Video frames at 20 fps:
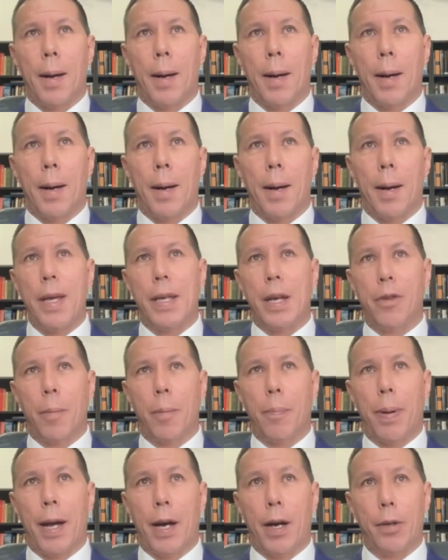need to be given a
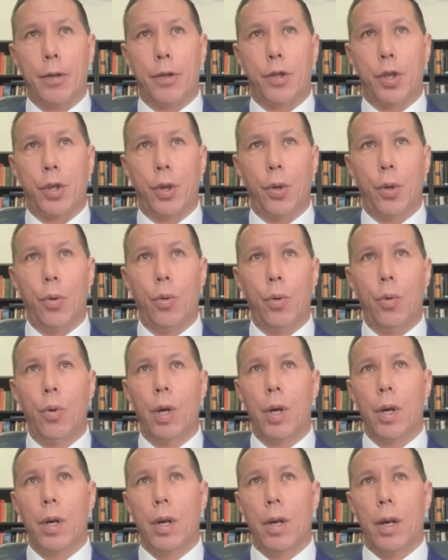power to
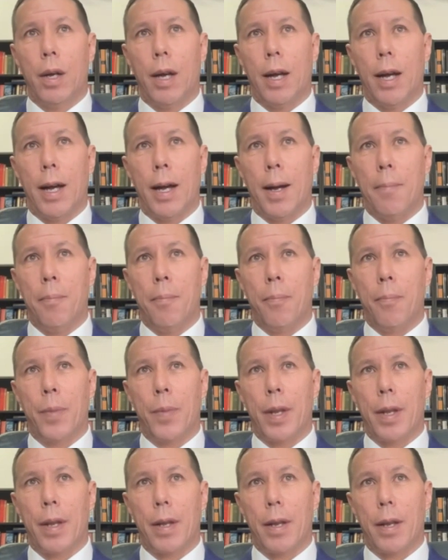
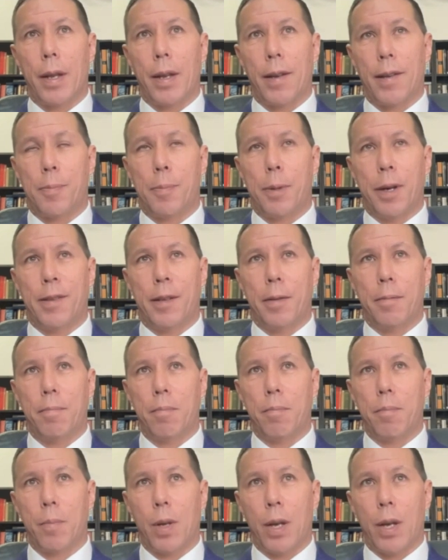explicit
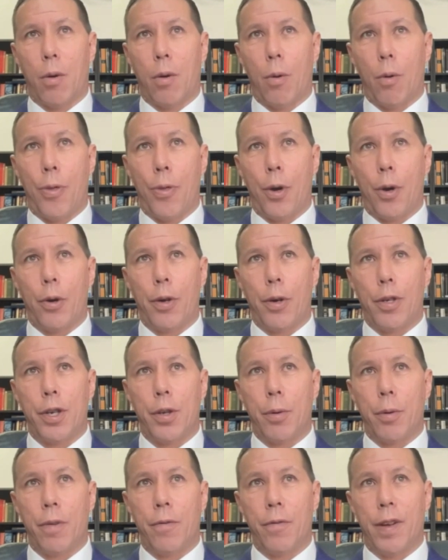authority to
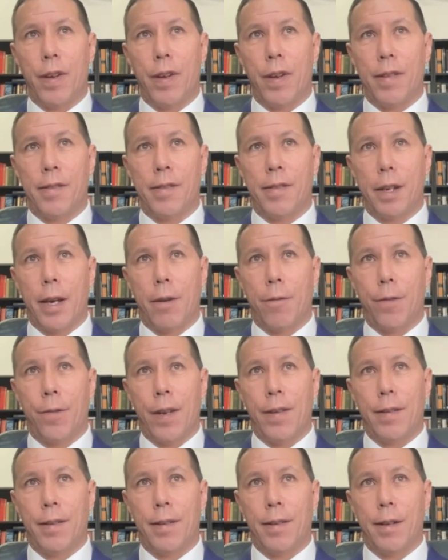investigate
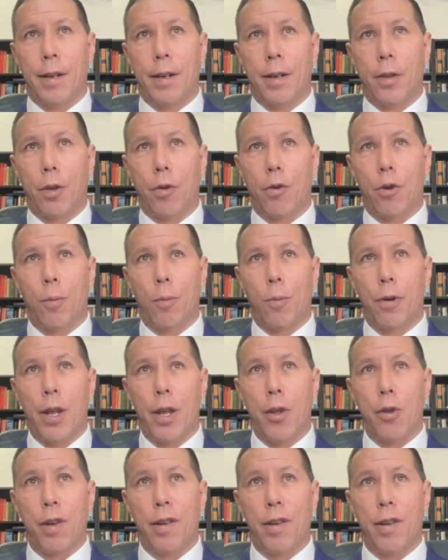offences under the
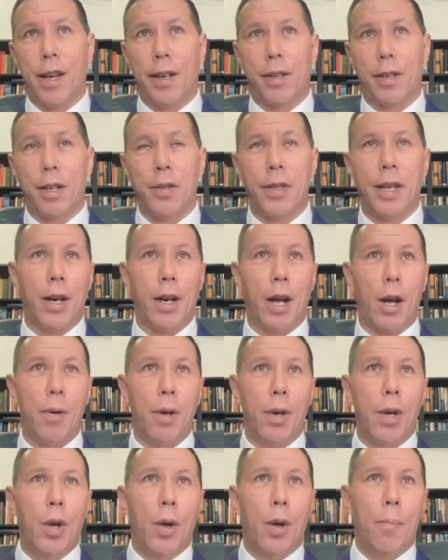Corporations Act. And then
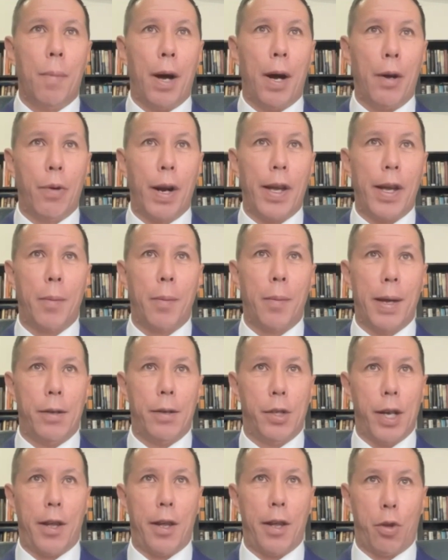my
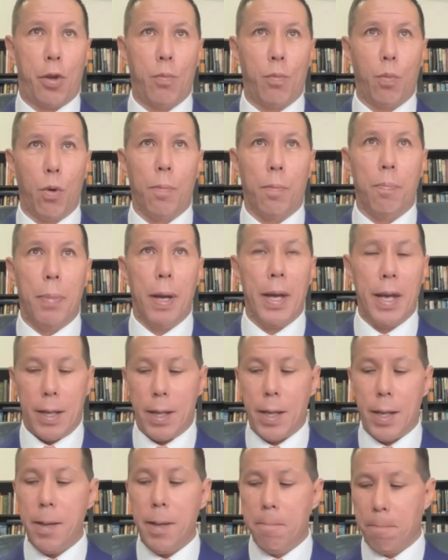recommendation would
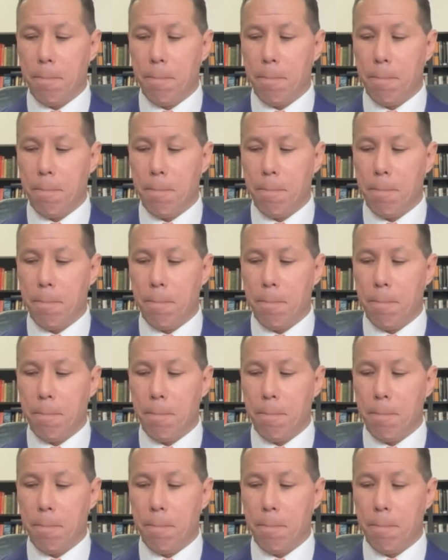be,